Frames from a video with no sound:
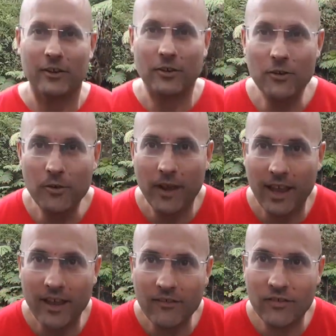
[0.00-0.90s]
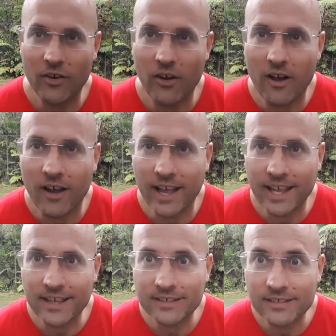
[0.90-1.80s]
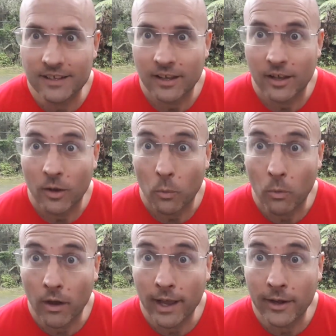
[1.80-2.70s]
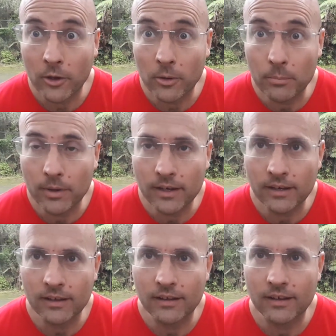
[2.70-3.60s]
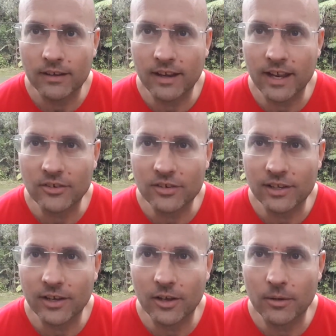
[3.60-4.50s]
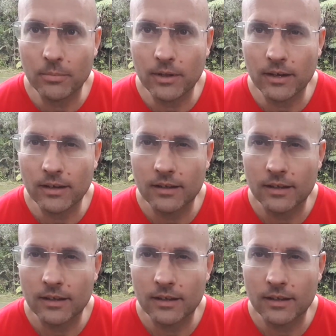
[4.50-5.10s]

Do you have your eyes wide open, naturally open,